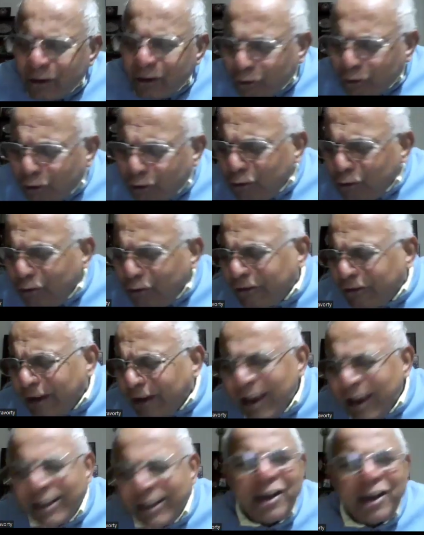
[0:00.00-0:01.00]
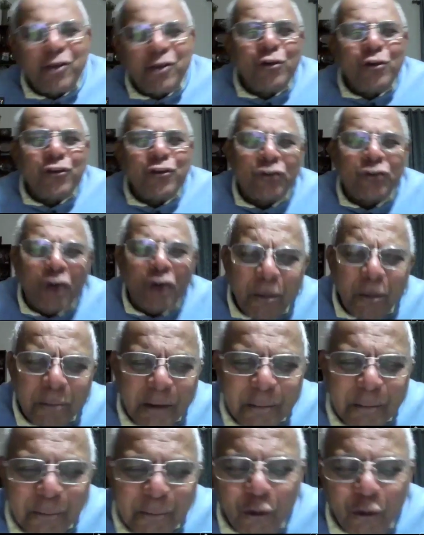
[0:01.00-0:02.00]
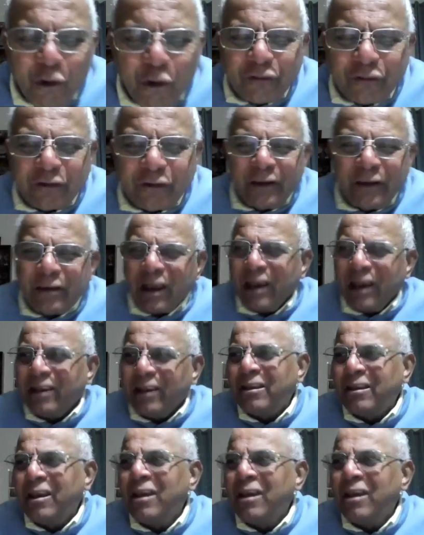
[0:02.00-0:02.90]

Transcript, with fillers: so to say that you will stop imports is, I